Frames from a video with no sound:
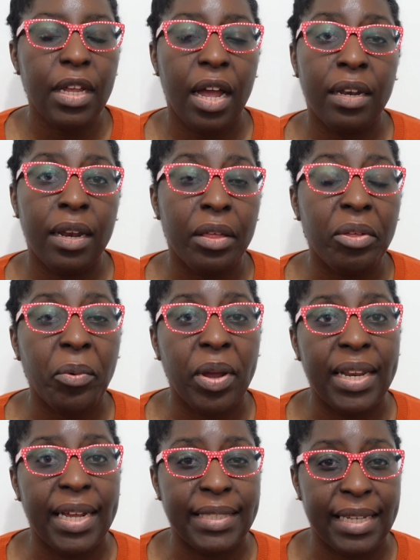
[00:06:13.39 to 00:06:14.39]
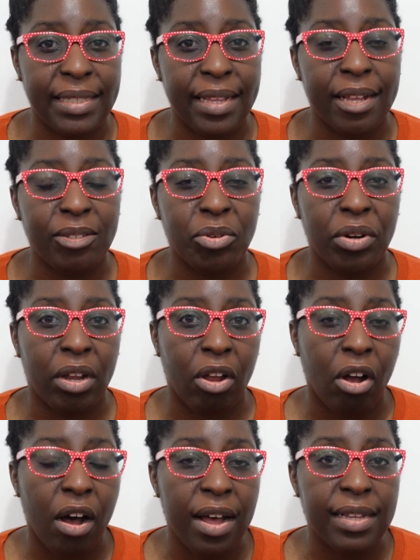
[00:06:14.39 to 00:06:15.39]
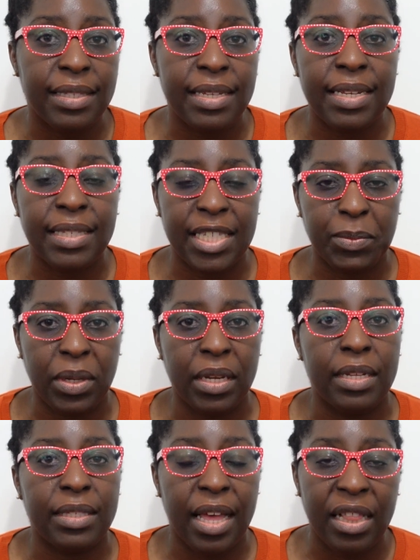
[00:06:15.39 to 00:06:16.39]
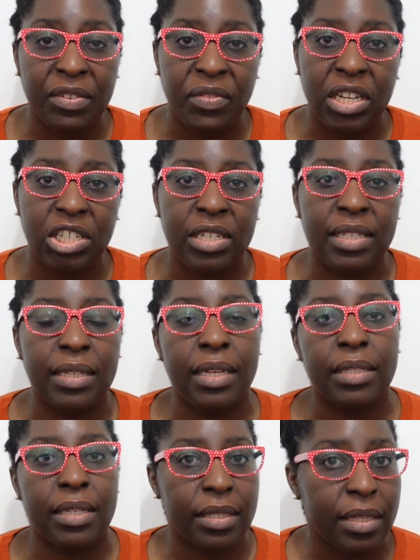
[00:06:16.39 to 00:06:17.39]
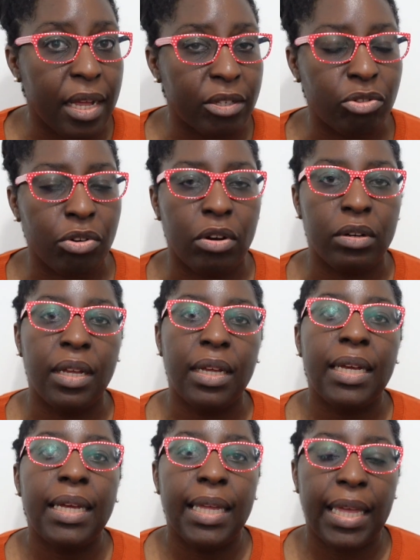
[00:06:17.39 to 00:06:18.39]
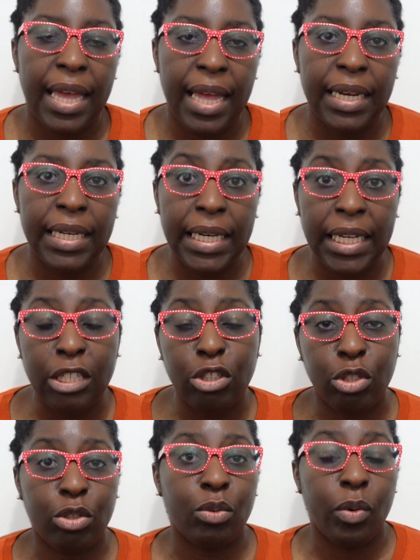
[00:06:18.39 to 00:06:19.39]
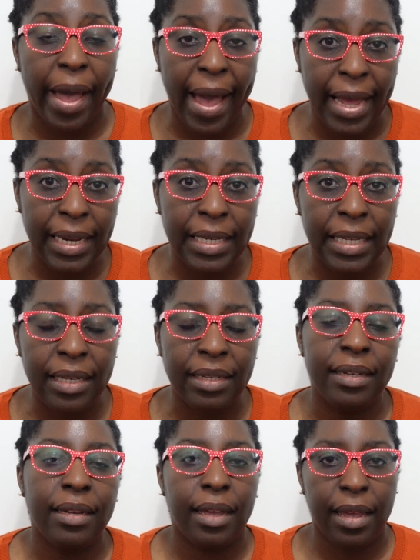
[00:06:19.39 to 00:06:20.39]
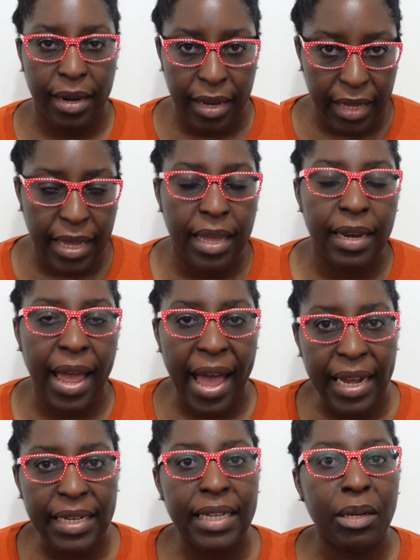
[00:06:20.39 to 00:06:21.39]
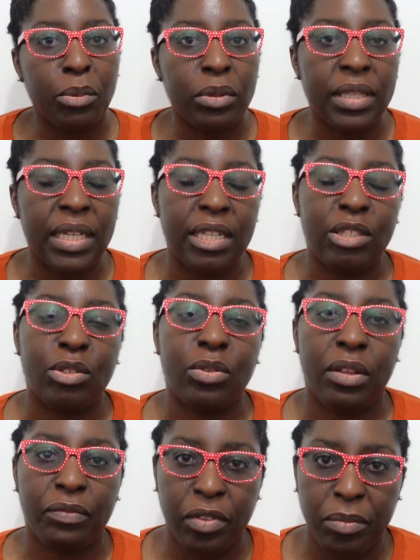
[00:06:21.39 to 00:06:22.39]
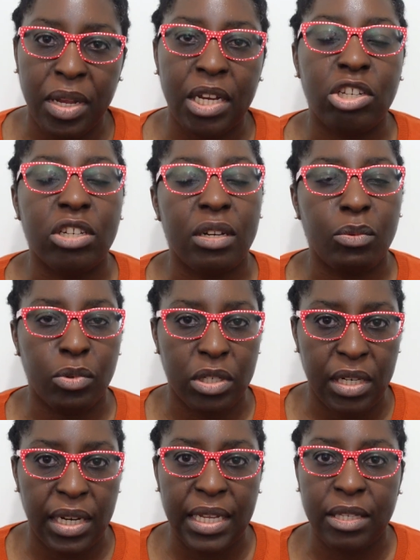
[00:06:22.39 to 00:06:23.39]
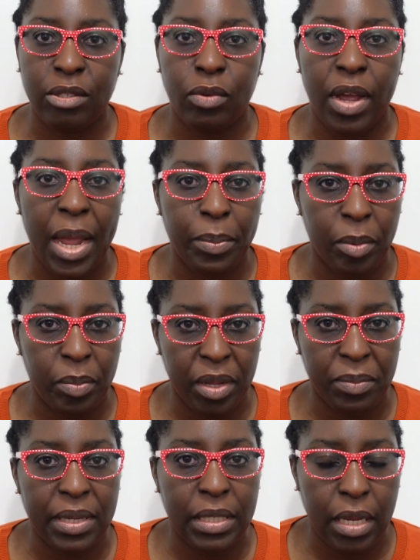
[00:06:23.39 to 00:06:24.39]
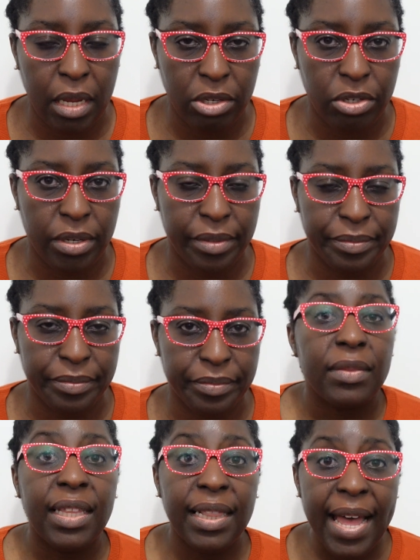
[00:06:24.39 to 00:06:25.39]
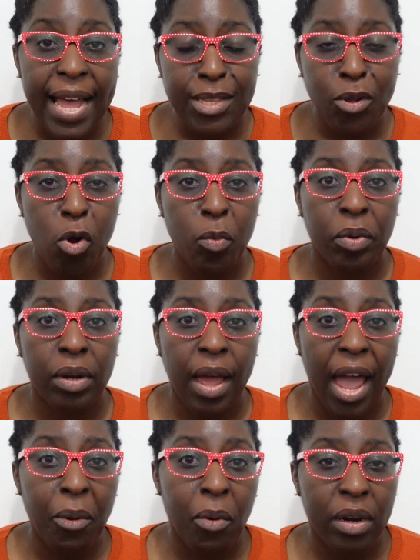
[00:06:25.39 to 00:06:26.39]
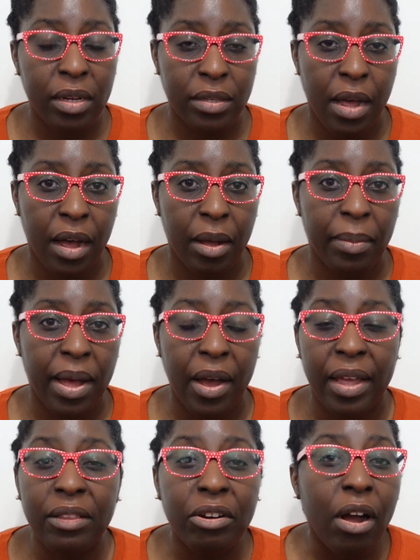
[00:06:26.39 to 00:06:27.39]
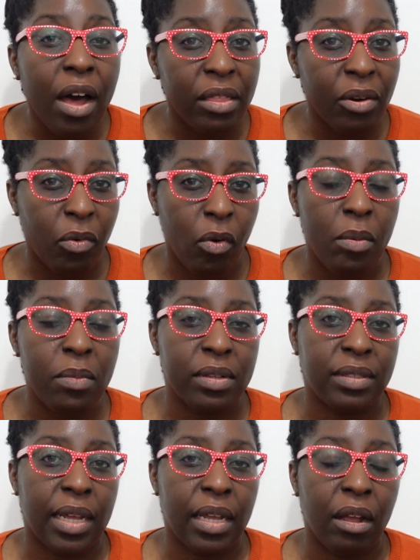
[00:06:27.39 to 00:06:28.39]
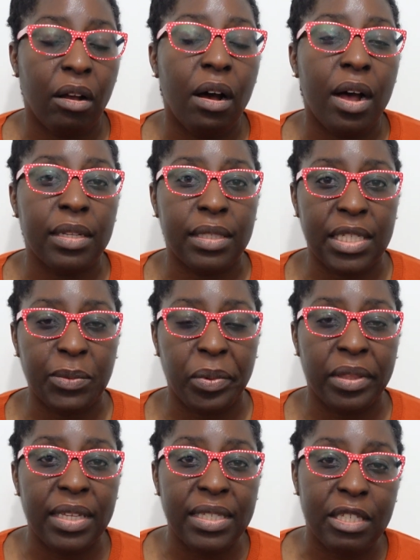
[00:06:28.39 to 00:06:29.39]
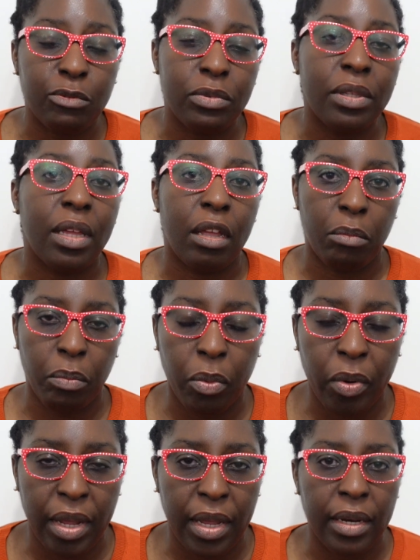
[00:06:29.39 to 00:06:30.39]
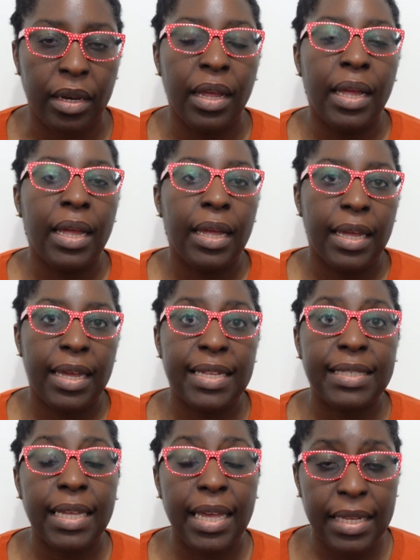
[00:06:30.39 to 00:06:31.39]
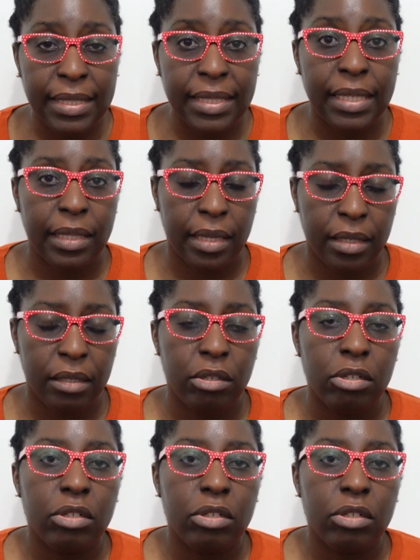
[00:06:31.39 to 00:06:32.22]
Another way that testosterone can cause this is because elevations in testosterone can lead to acne. And again, acne will lead to inflammation, which leads to hyperpigmentation. The last hormone I want to talk about, and there are other hormones that can cause this, but this is really important, is insulin.